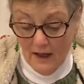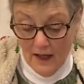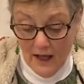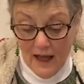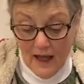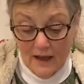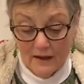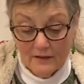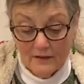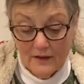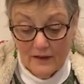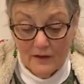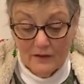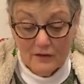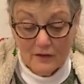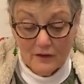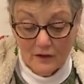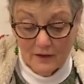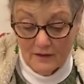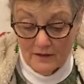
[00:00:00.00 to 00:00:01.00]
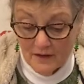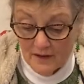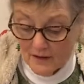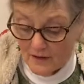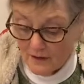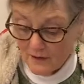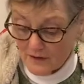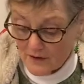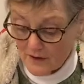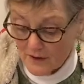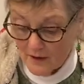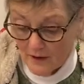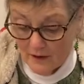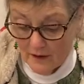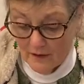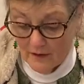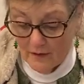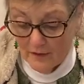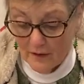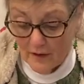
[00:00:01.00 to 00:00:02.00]
And these are things
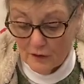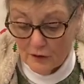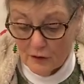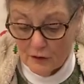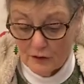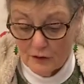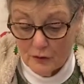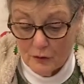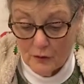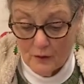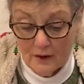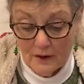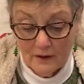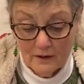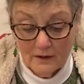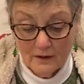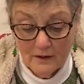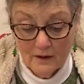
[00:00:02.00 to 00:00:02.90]
that you're doing